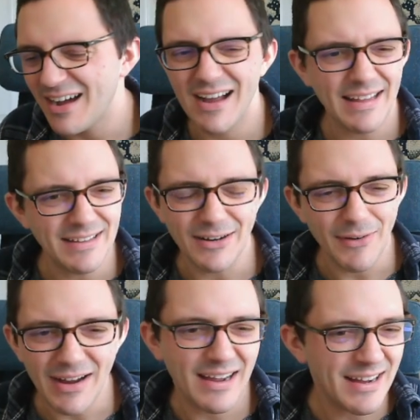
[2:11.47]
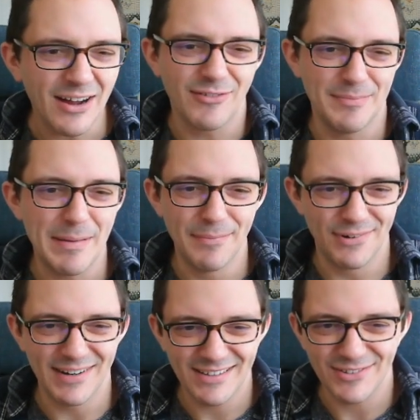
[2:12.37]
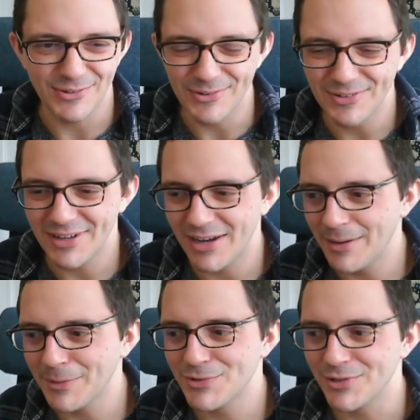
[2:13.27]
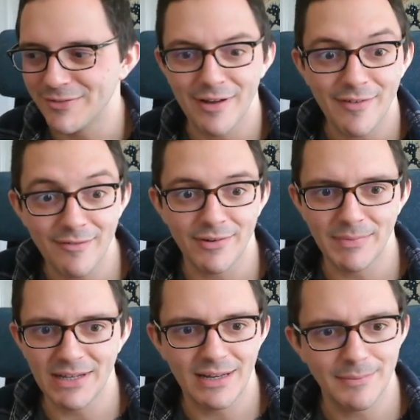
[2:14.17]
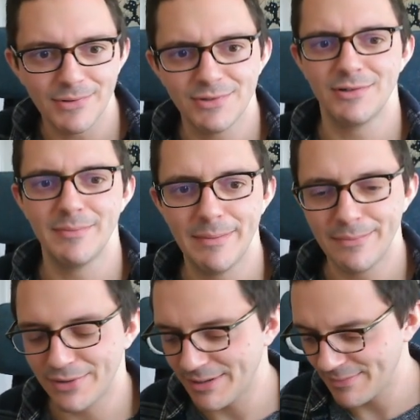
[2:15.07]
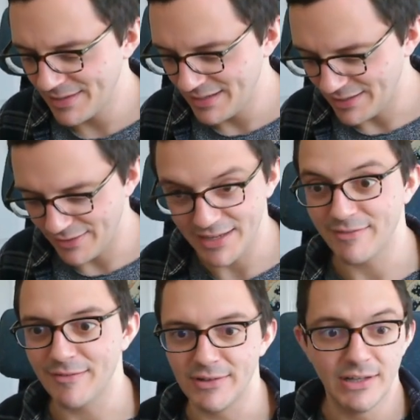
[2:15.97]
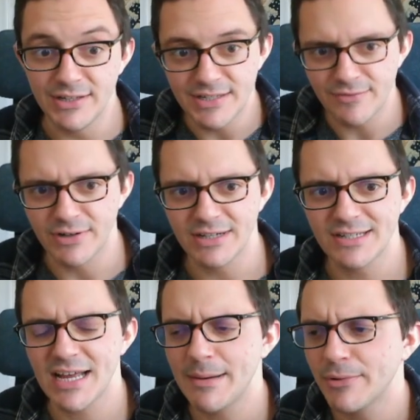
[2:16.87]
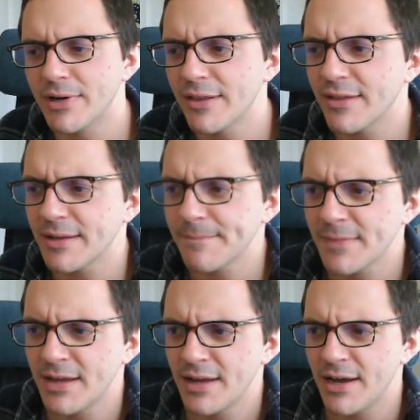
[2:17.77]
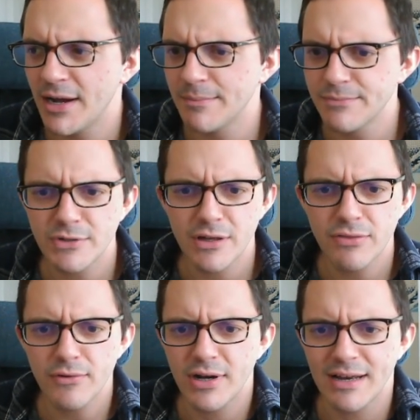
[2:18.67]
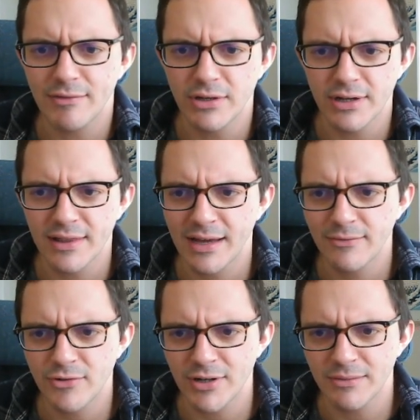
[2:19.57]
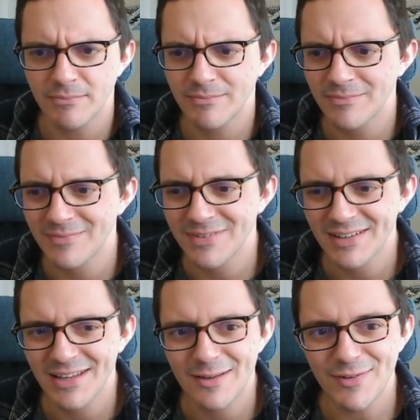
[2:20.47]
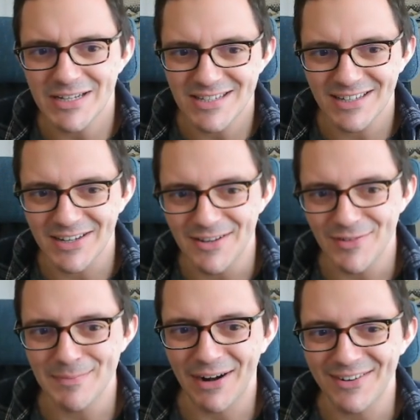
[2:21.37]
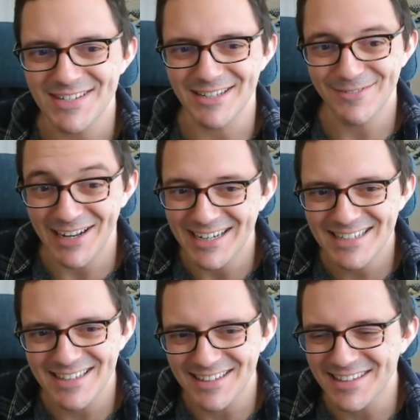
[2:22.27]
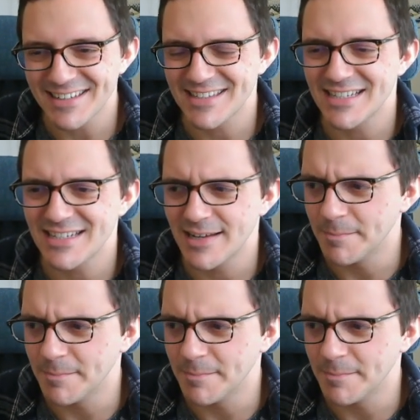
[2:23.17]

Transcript: I can't remember it at all. I'm not sure if I've ever been able to remember it. I don't think I've ever learnt it for an exam or anything. So I thought I'd have a look at that and try and face the kind of embarrassing fact that there's this